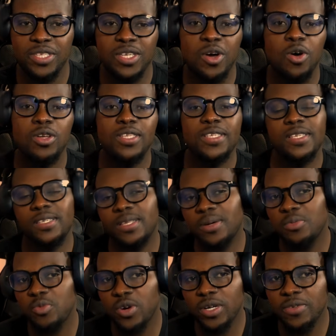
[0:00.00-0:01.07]
It's called
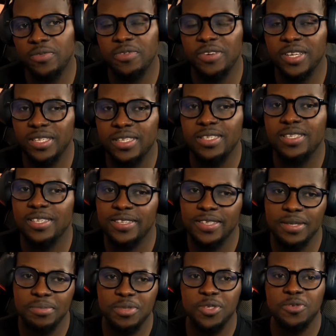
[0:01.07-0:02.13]
System 1 versus
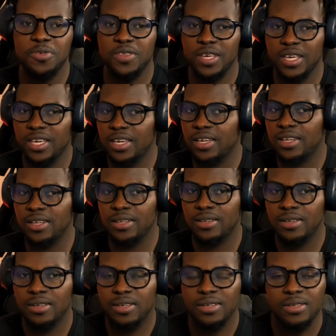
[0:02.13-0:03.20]
System 2 thinking.
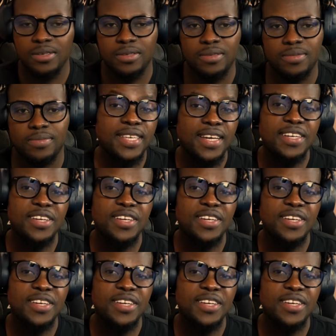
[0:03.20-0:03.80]
This